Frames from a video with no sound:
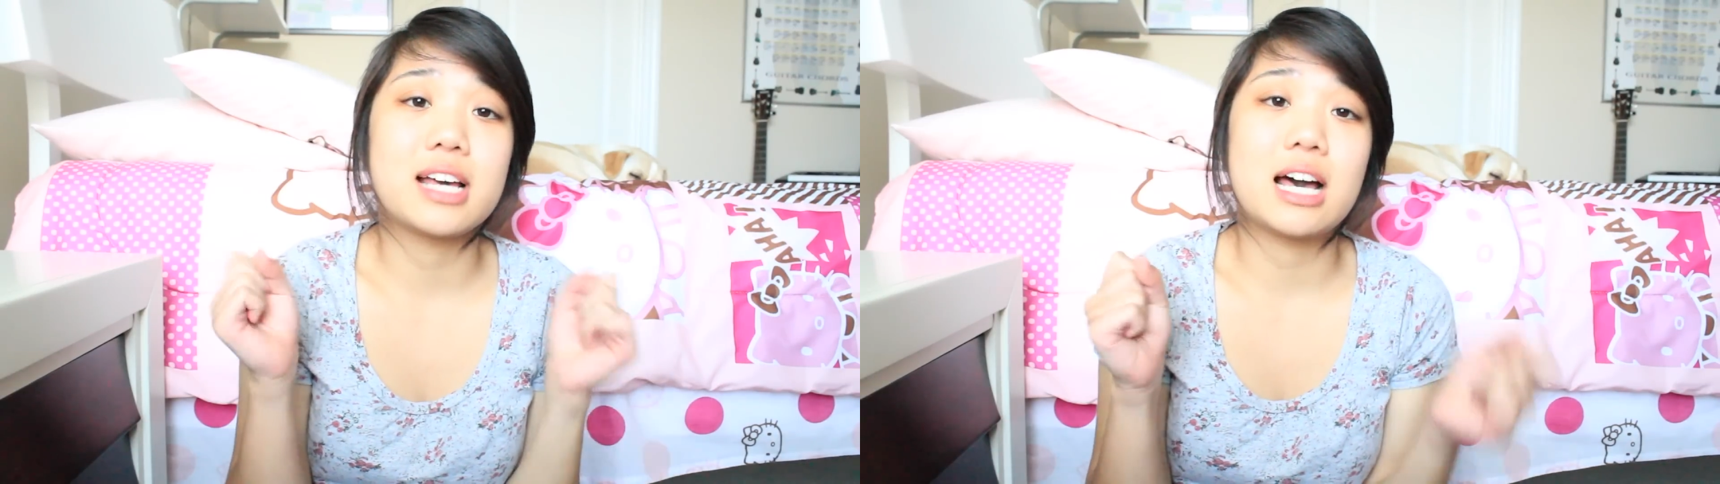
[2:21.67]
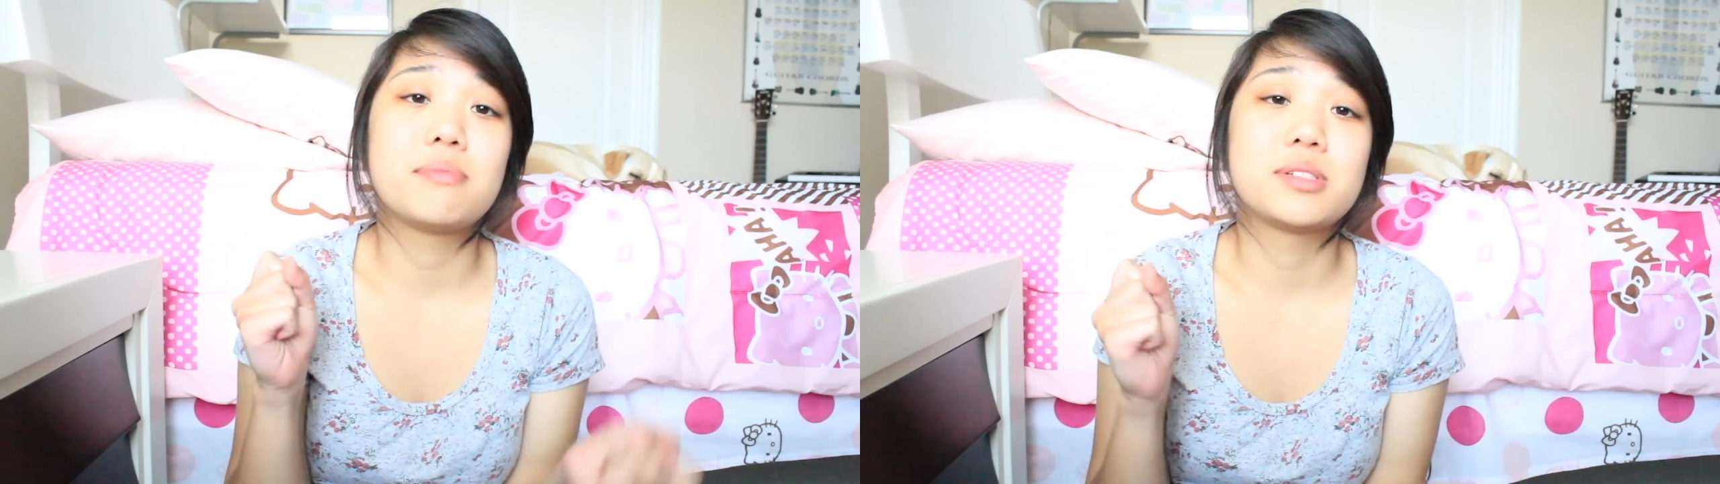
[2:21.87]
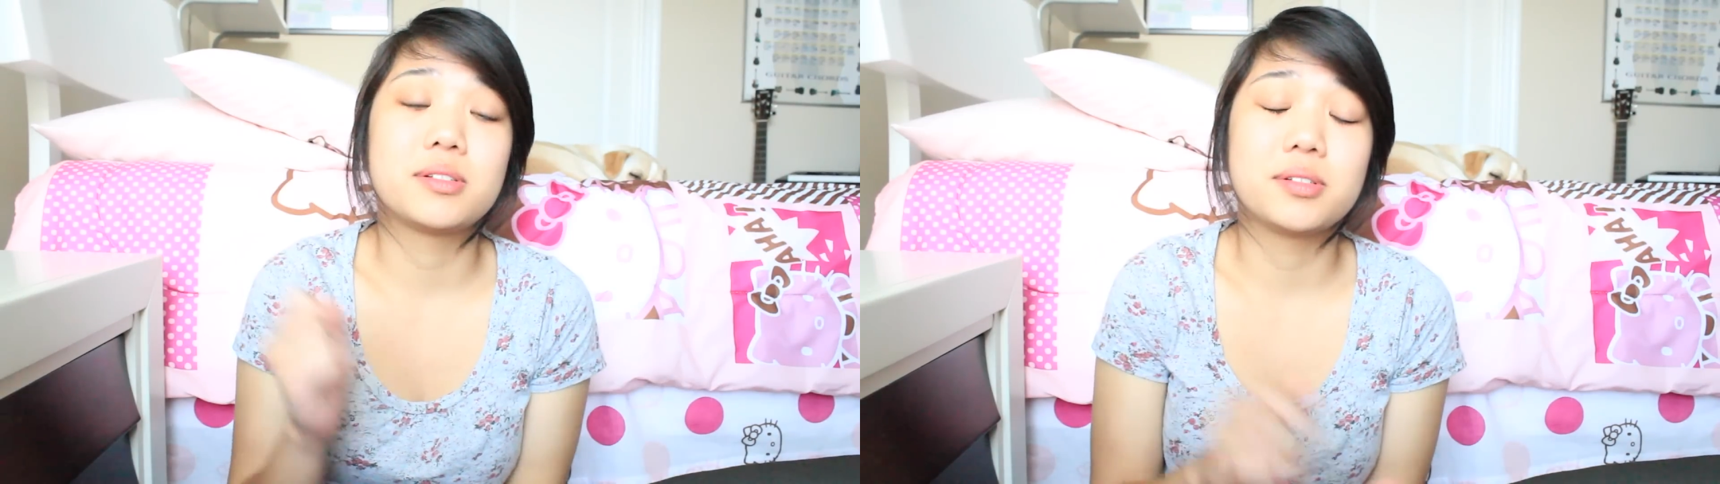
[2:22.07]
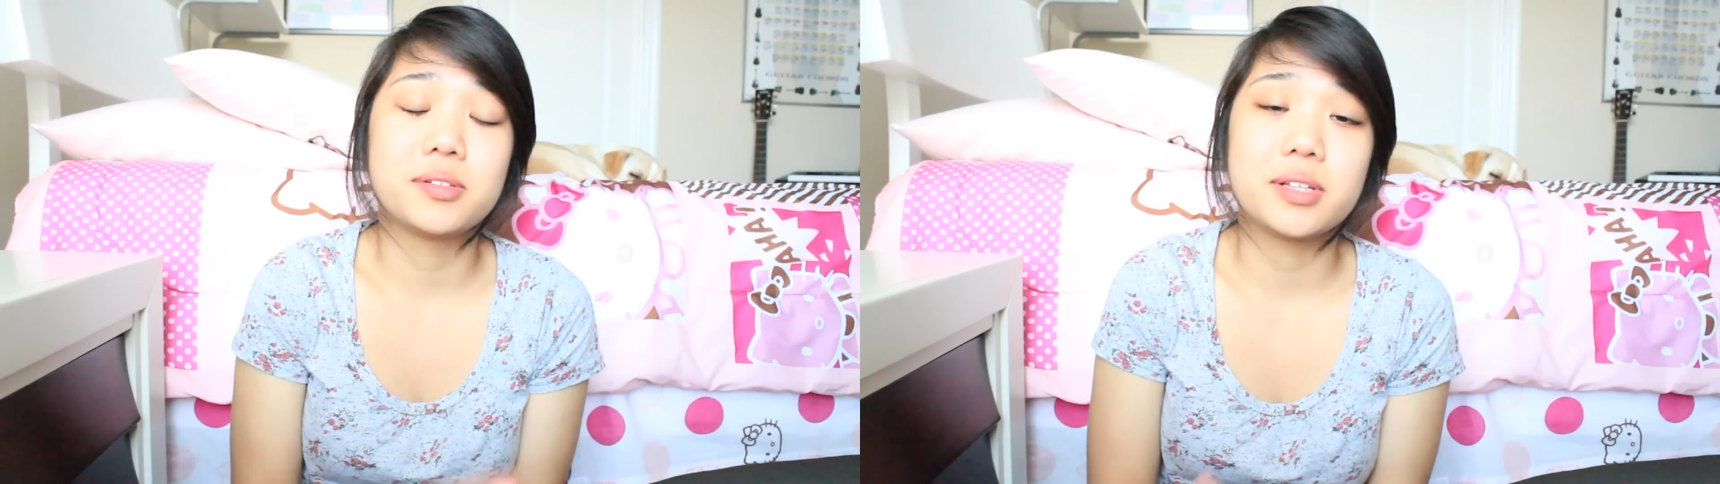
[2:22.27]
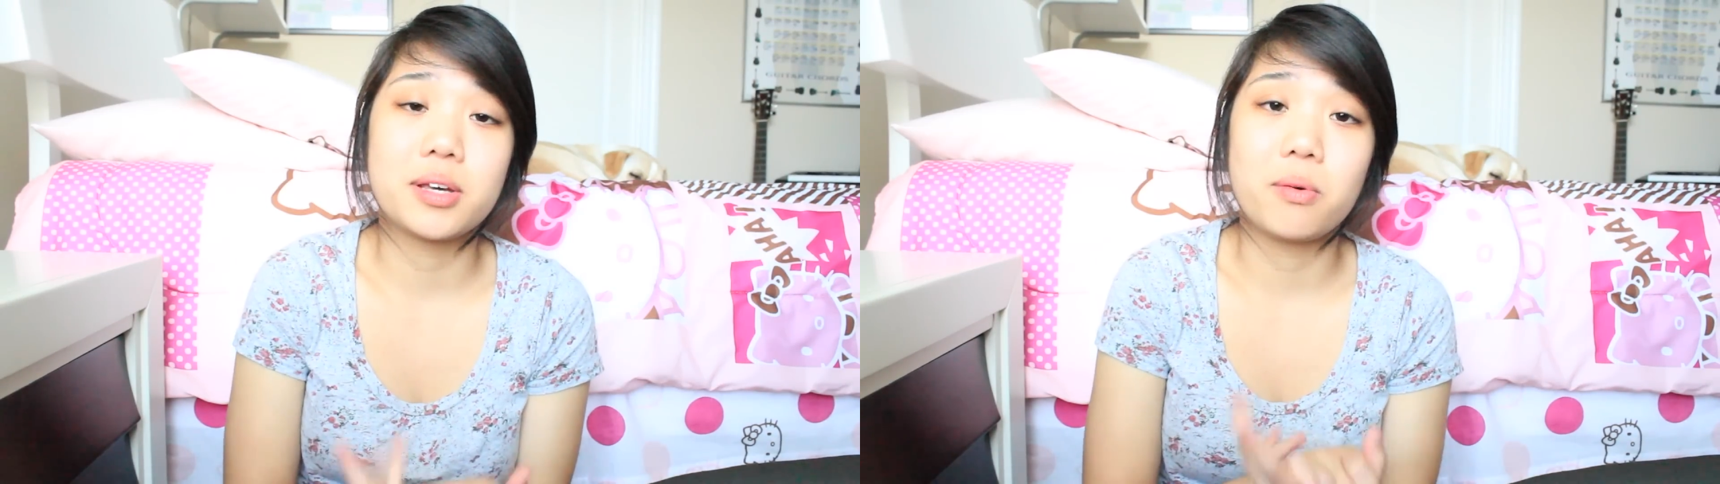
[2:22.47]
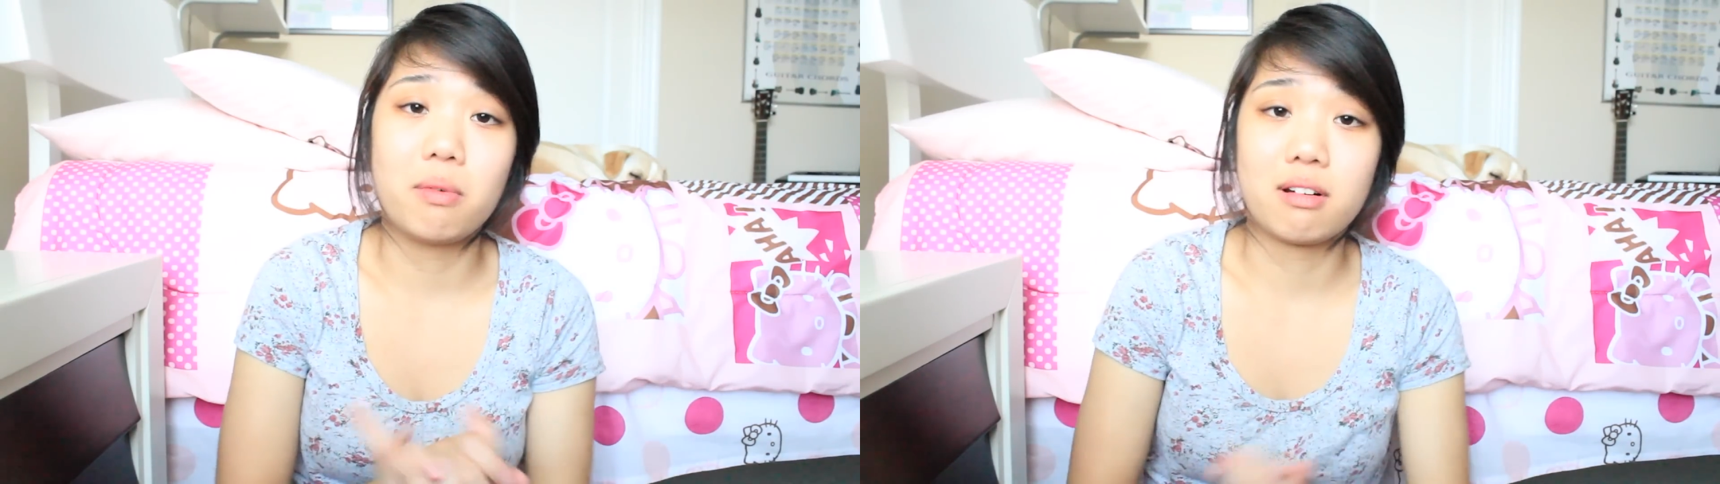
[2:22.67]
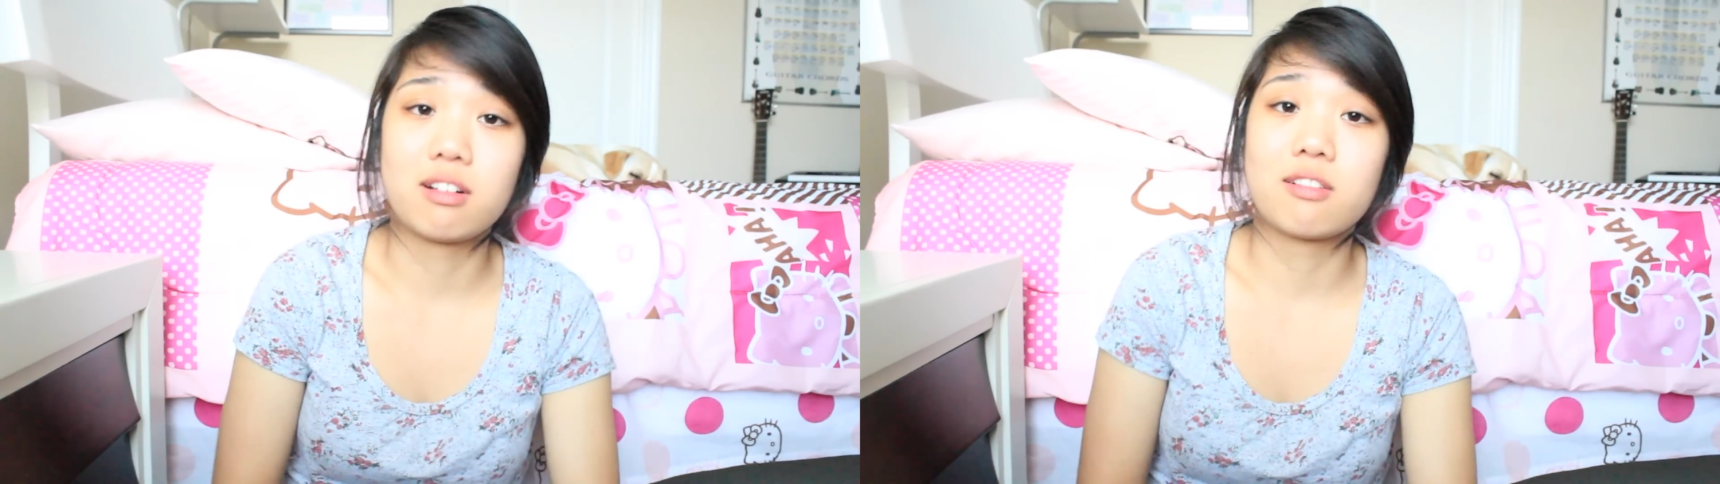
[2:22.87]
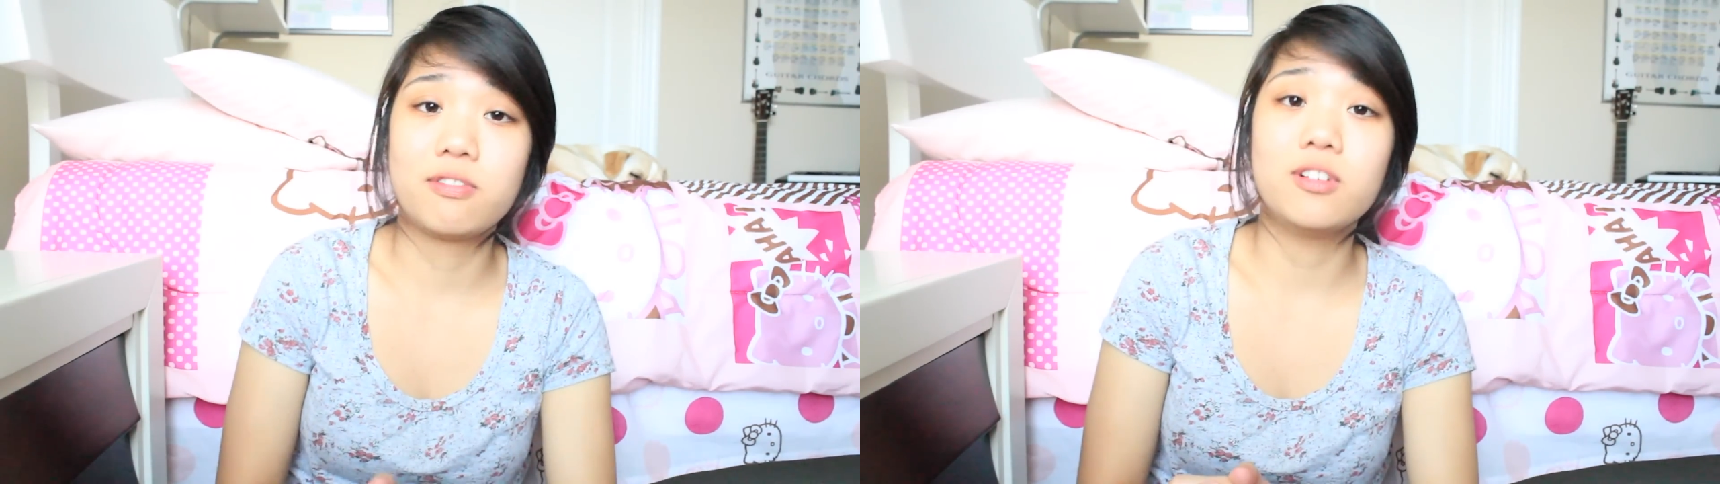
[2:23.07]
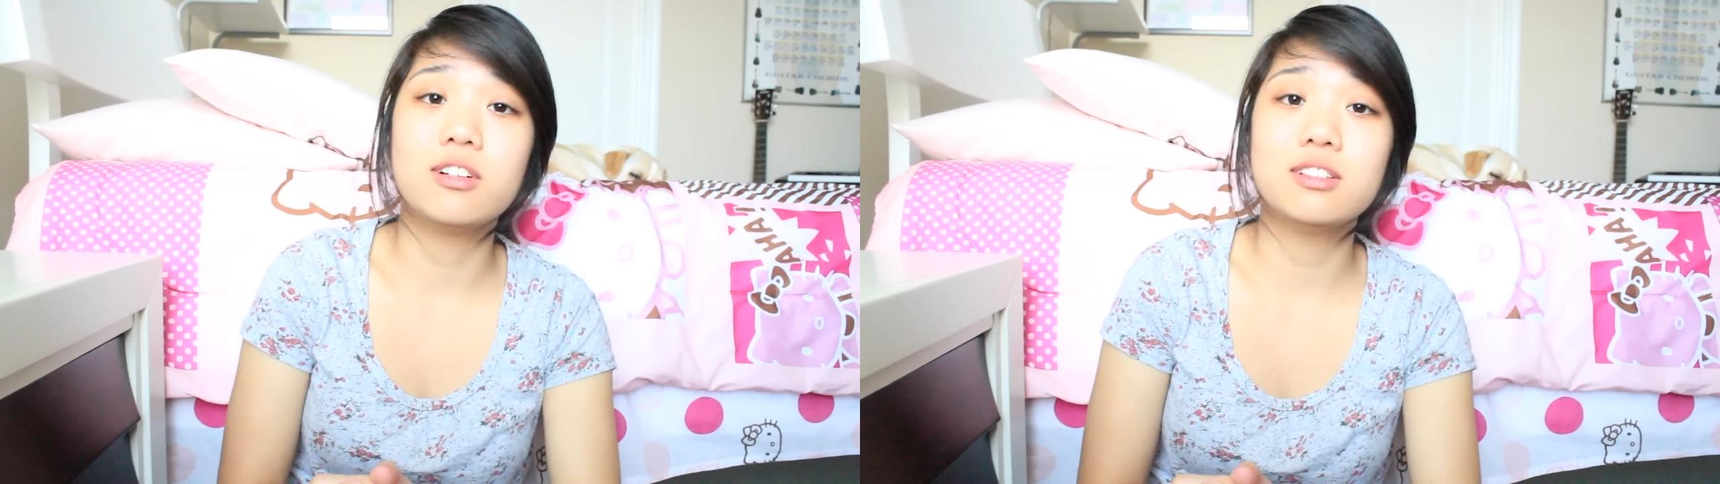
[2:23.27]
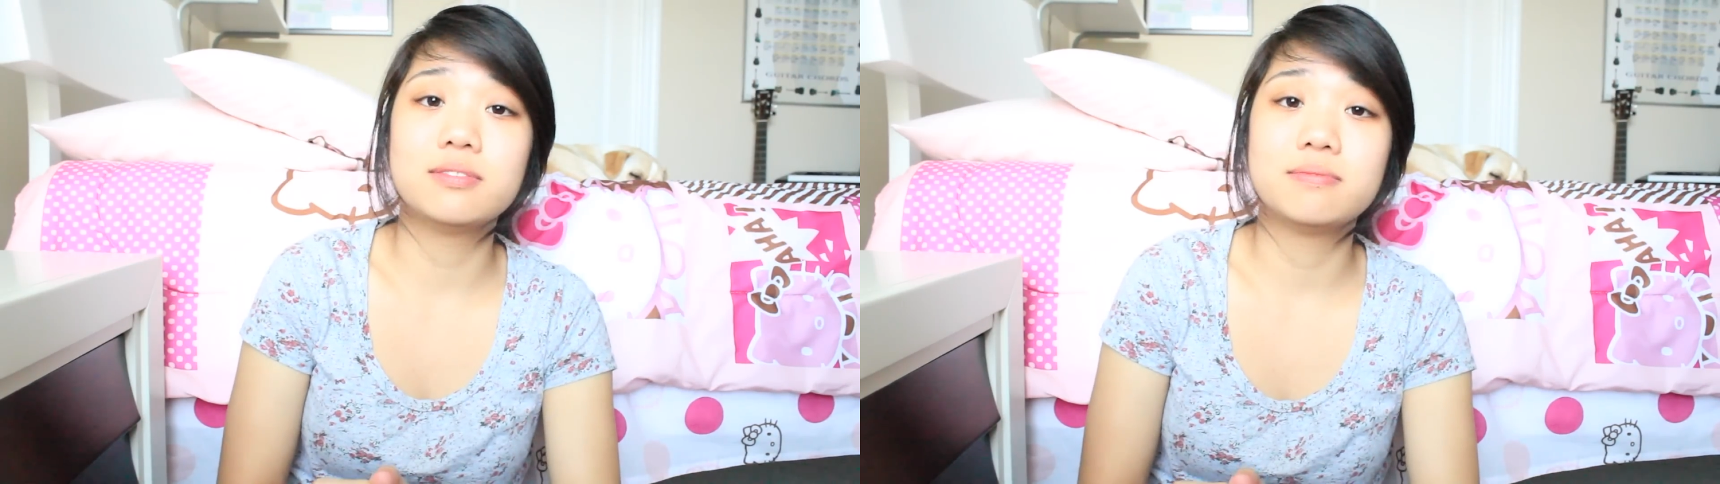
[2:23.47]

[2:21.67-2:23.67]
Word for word: absolutely wonderful.